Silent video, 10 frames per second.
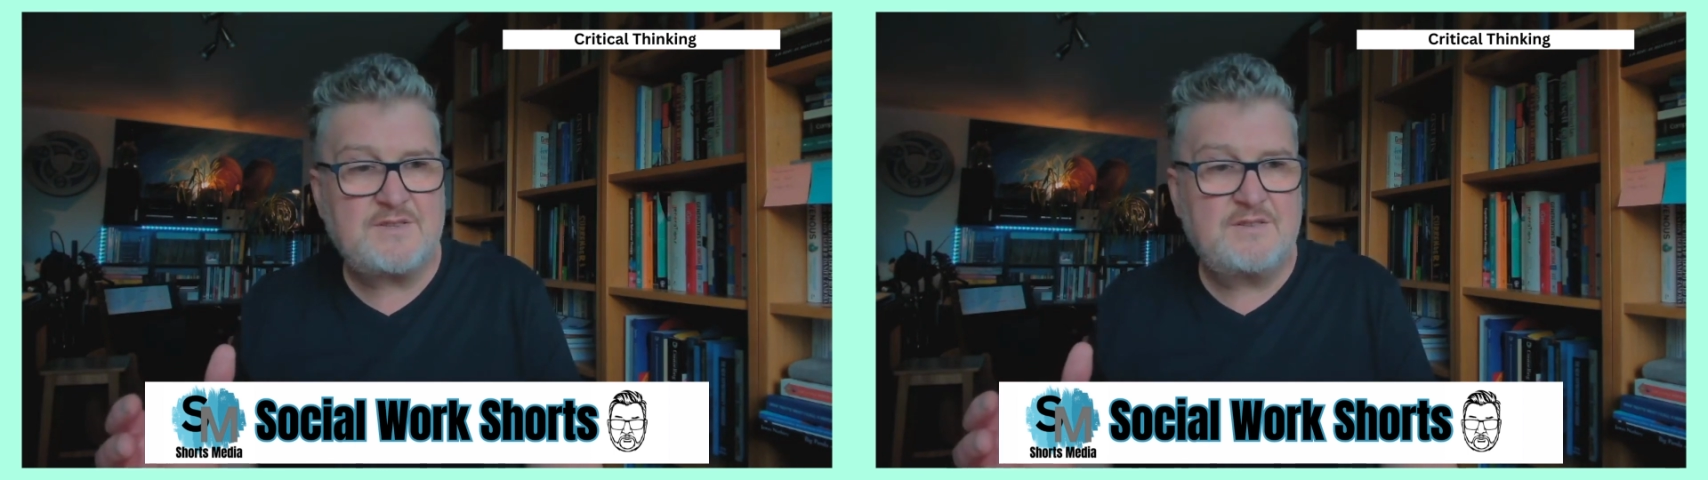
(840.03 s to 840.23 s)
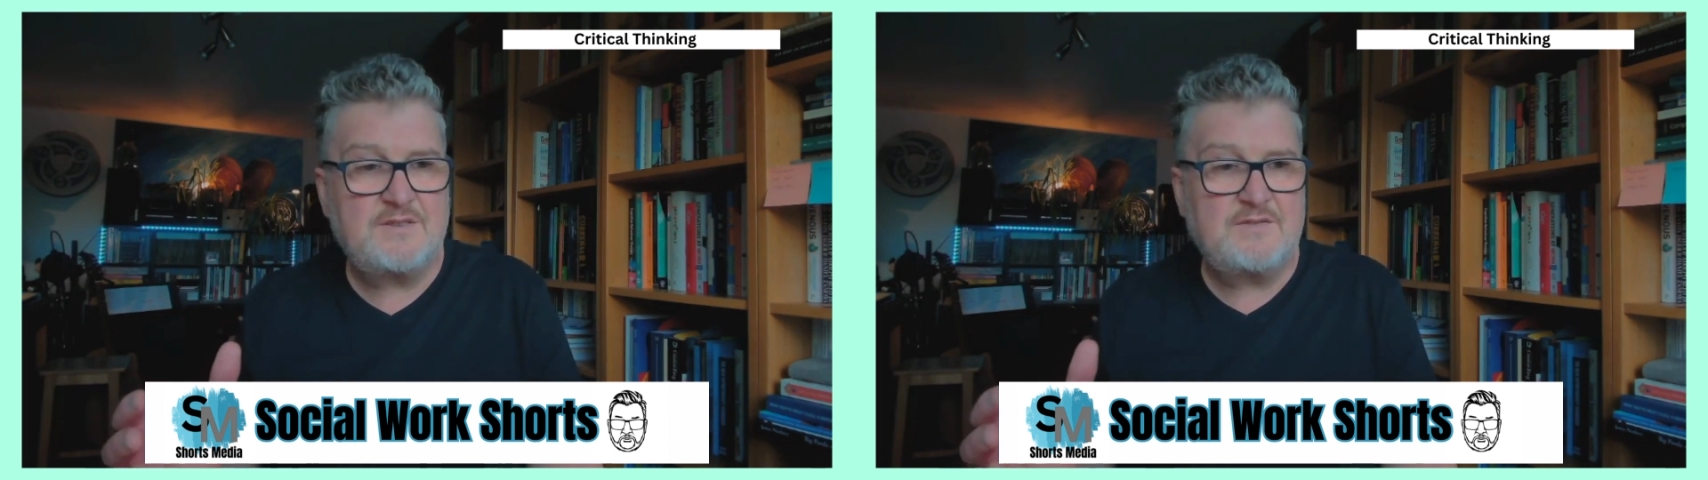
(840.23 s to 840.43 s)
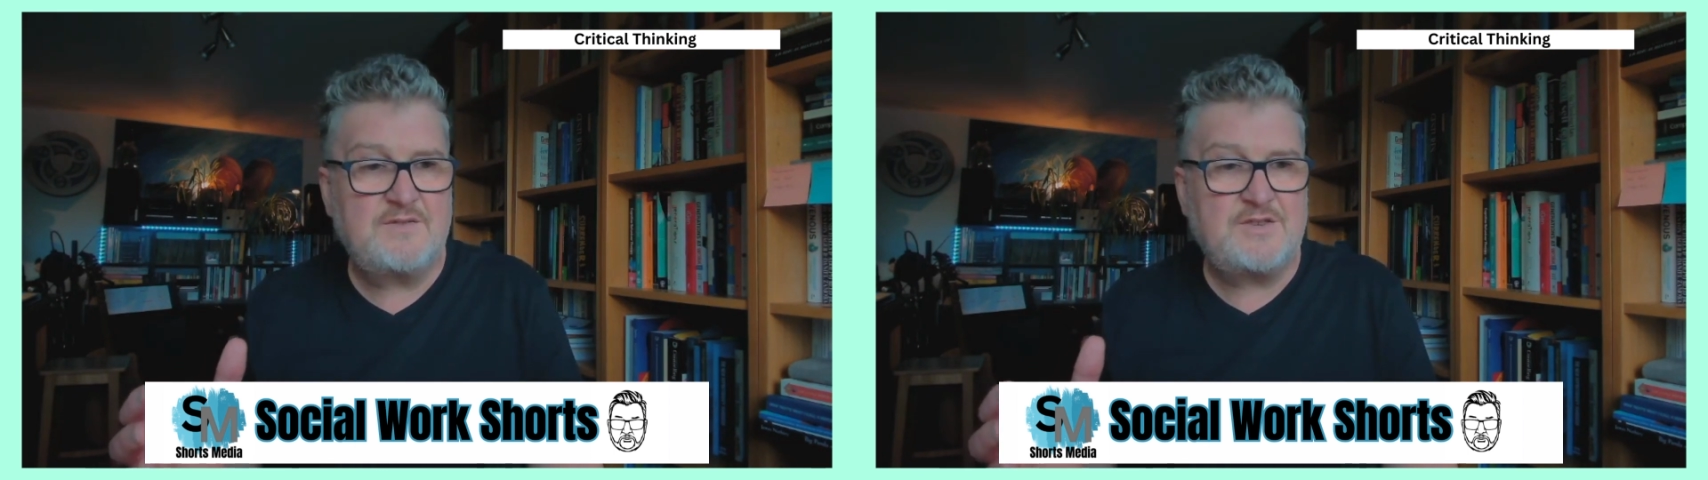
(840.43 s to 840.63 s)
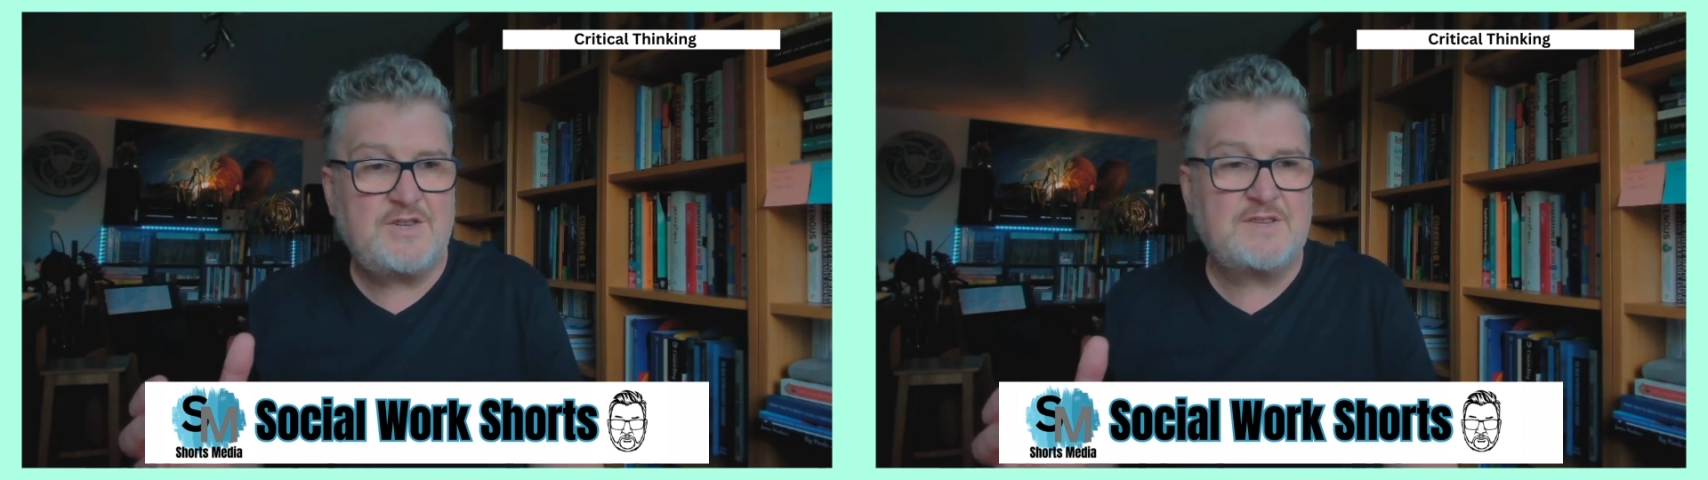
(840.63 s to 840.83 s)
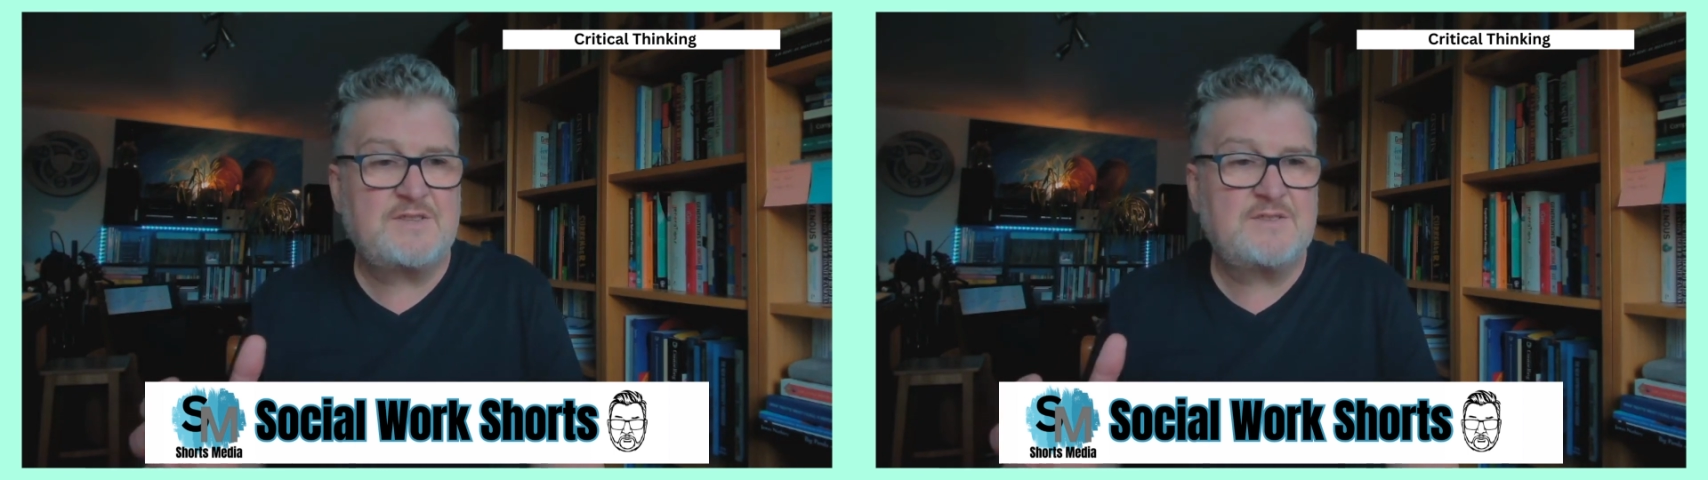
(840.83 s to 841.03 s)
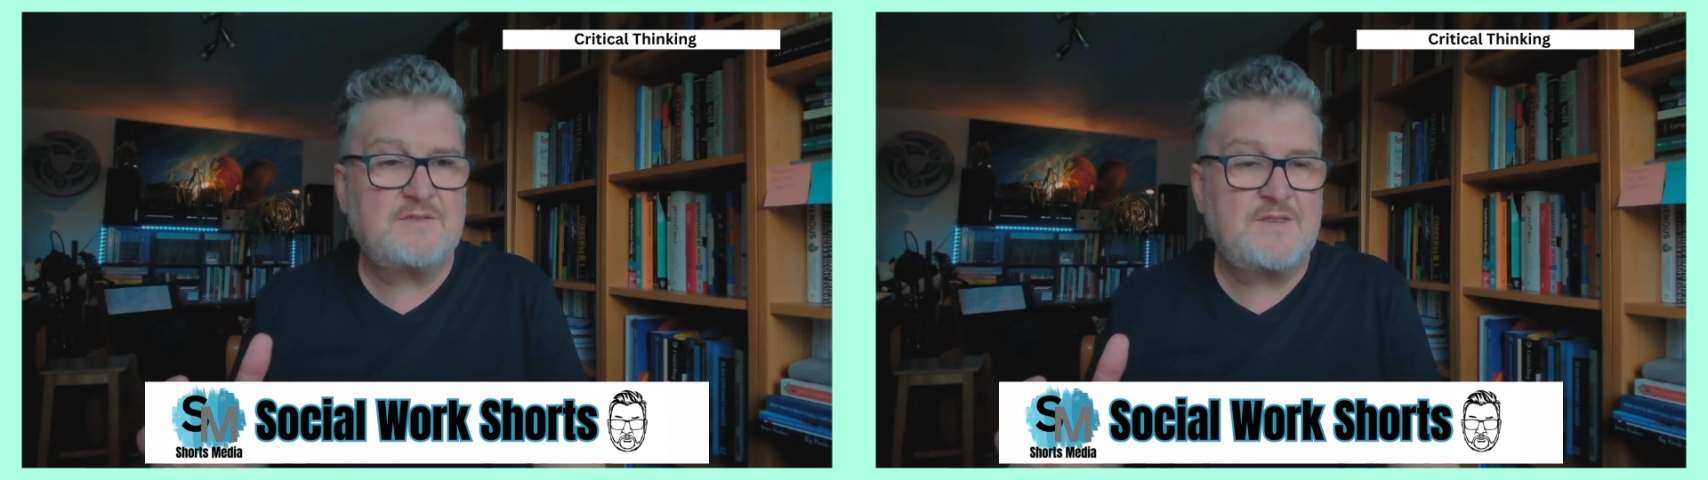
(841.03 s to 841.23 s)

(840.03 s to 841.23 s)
the chances of